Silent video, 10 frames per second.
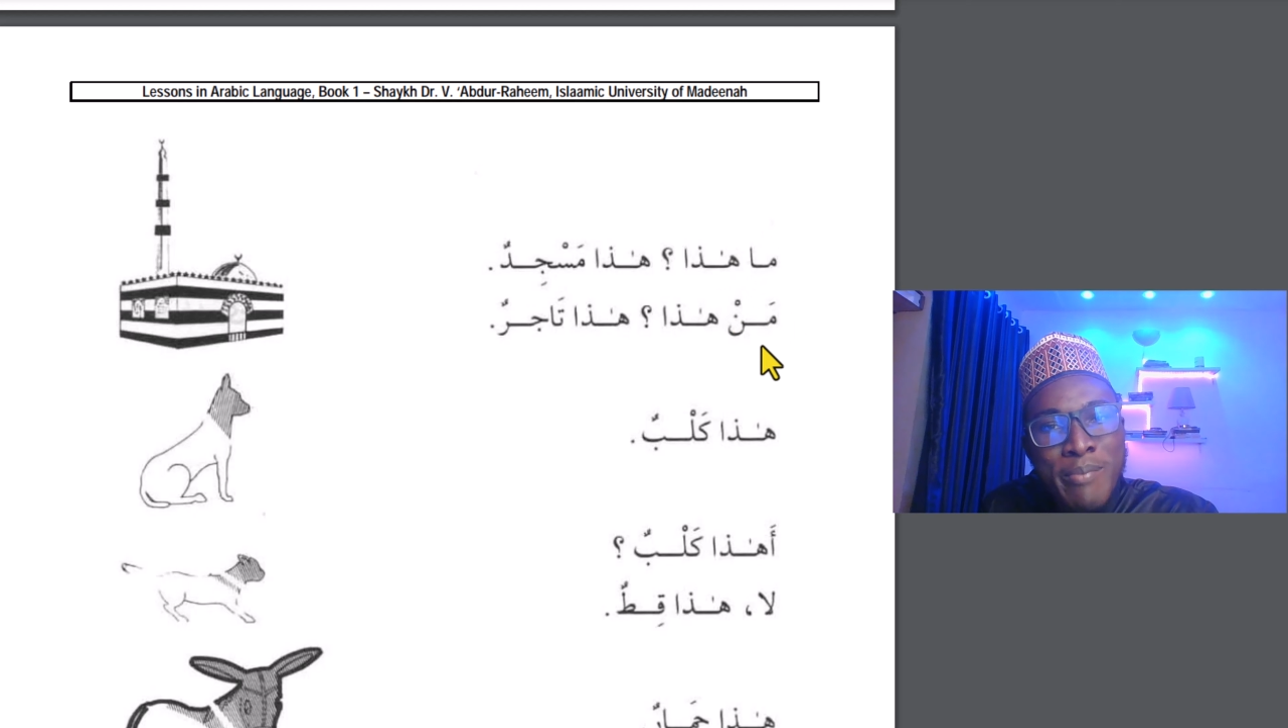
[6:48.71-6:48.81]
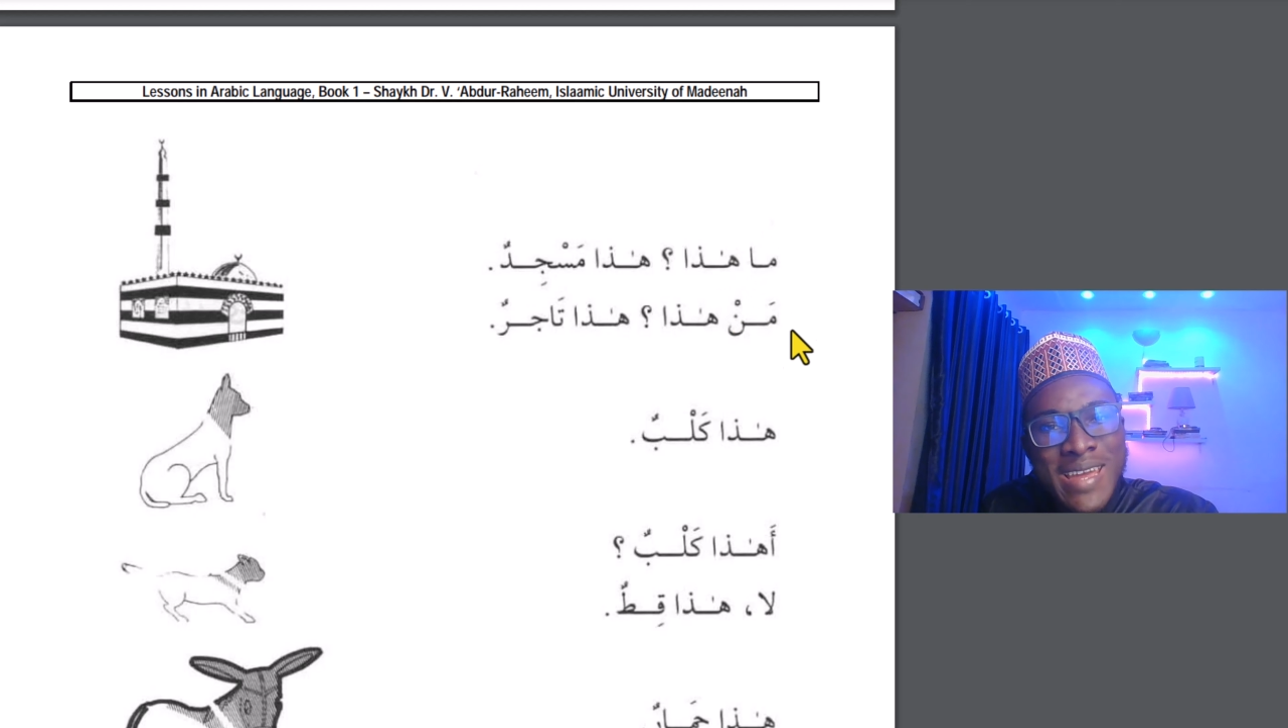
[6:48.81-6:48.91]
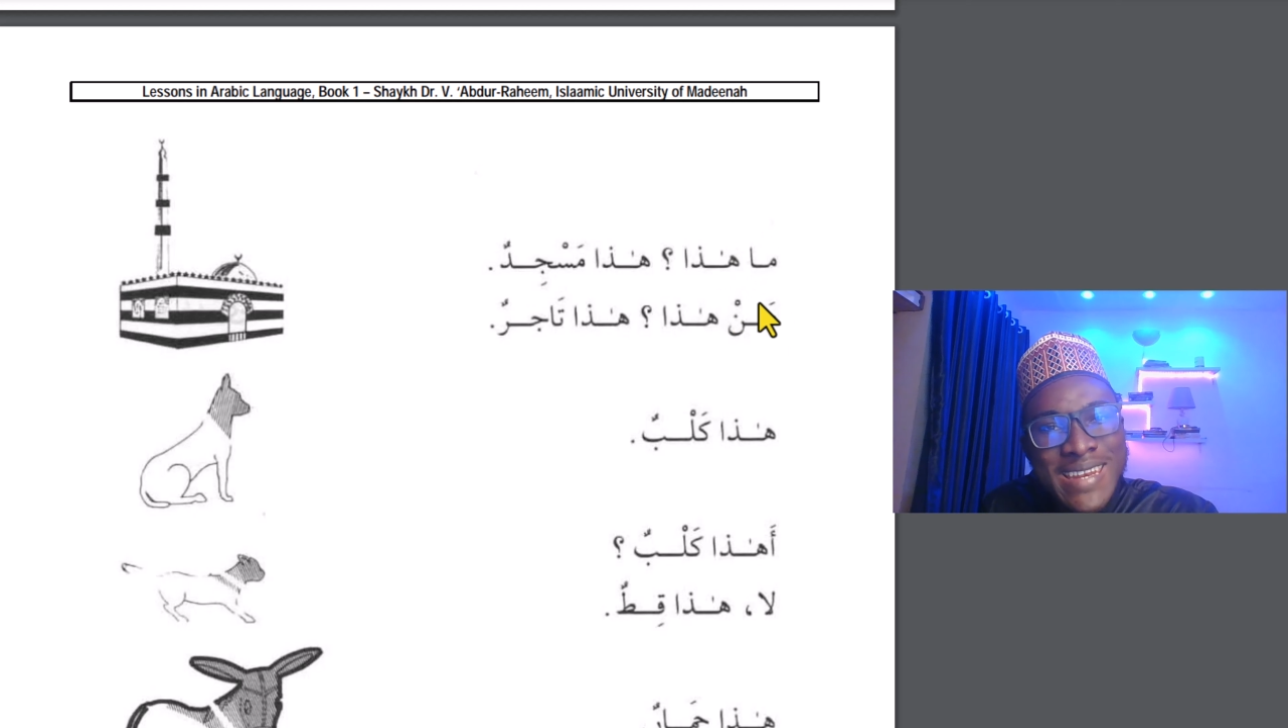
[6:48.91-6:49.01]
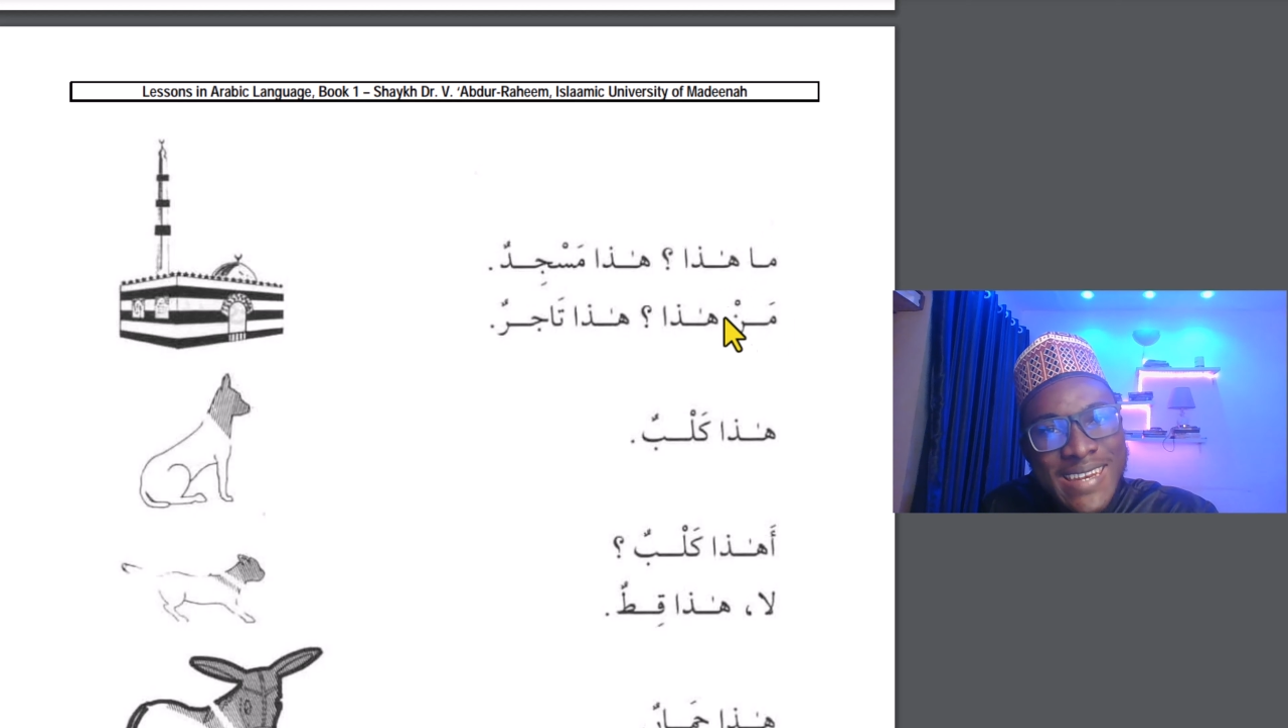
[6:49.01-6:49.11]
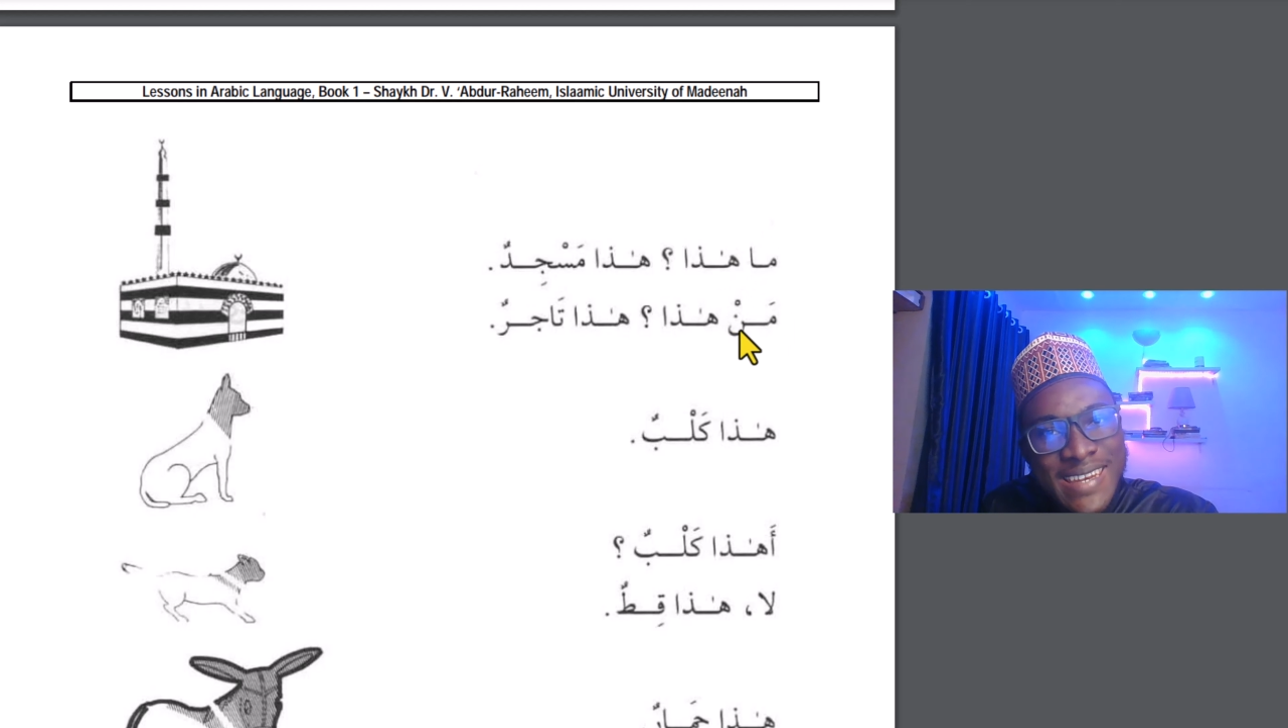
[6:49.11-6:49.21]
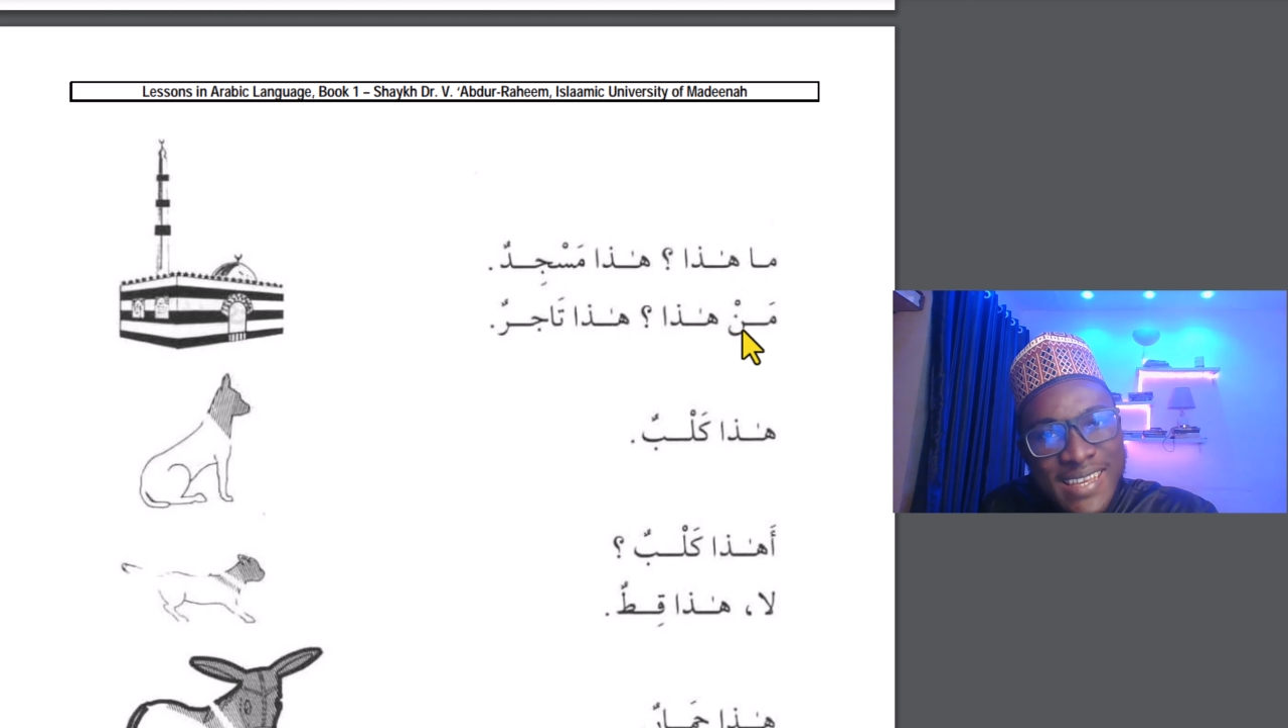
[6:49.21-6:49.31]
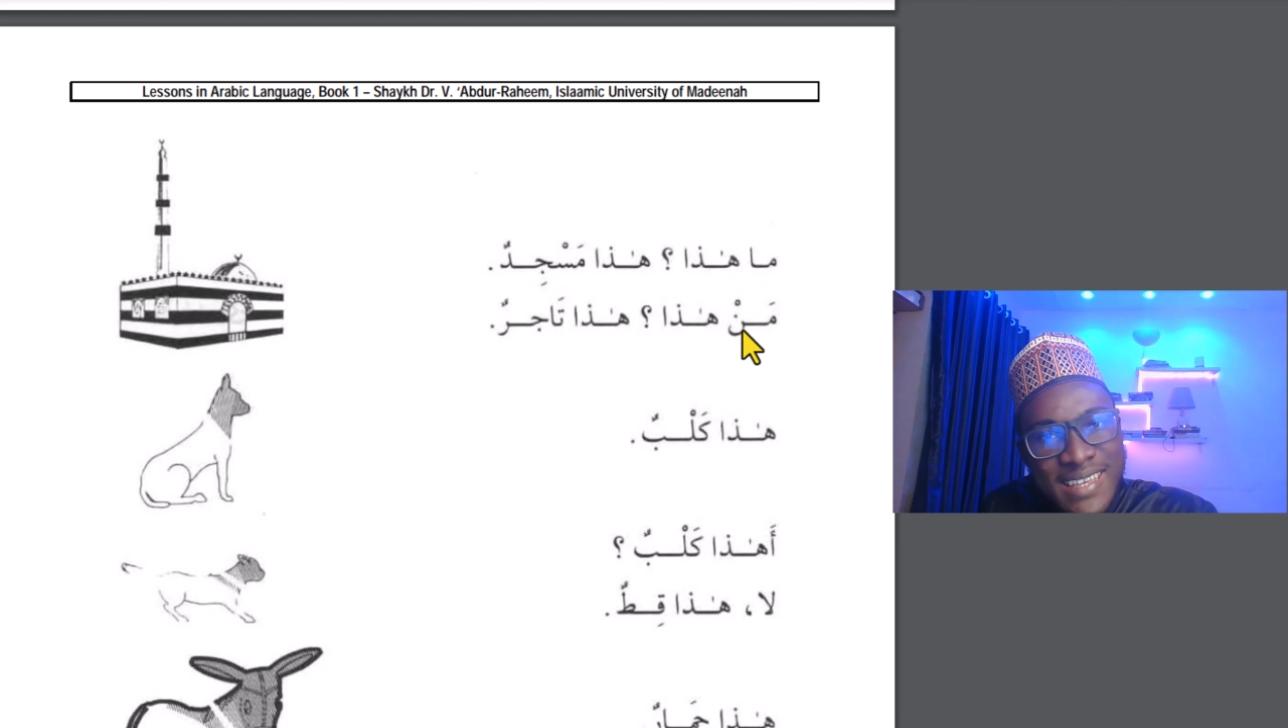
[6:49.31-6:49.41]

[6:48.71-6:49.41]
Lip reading: man.